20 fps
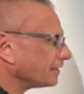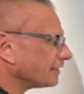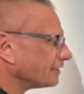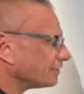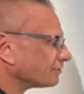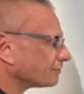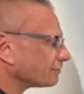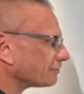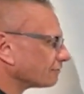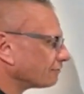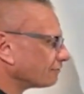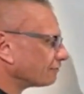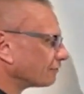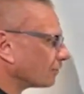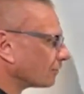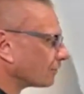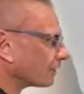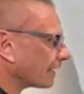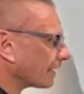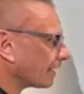is
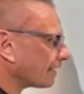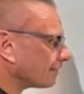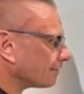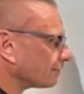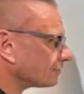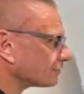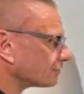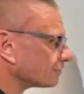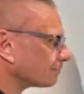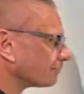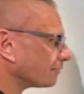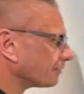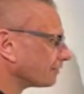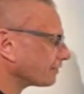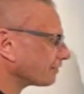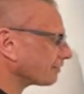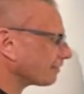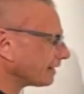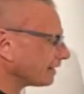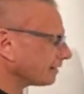4 calories
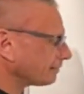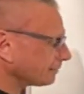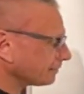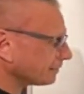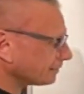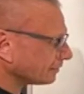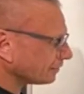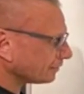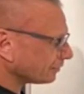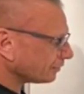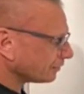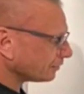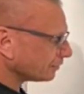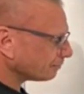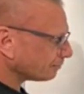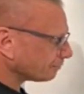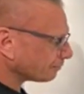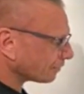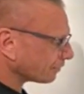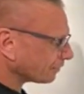per gram,
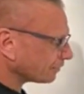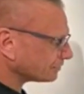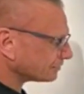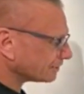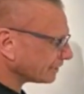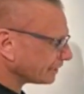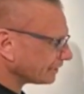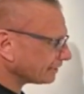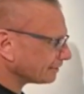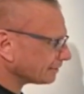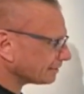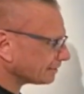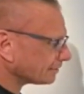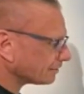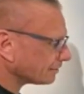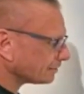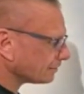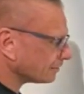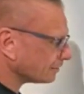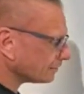protein
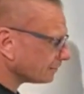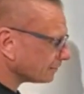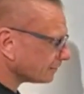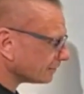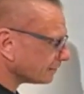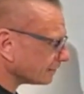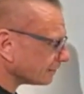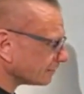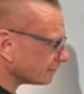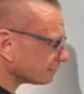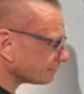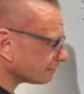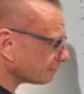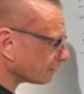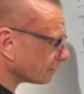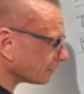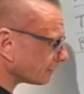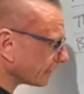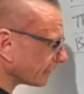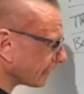is
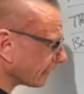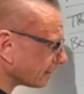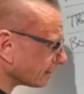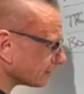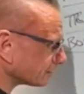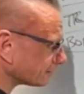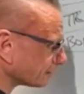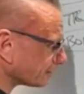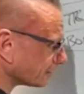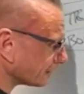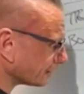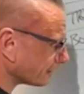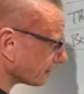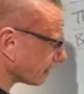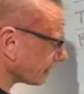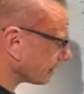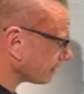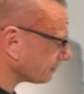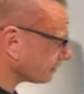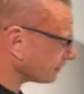4 calories per
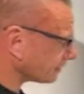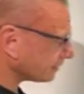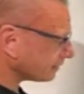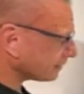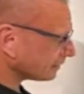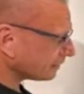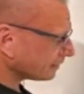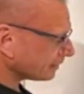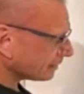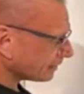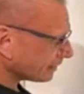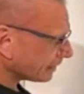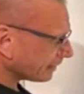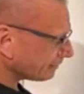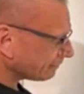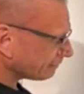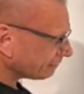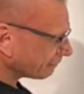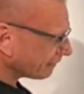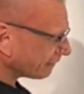gram, and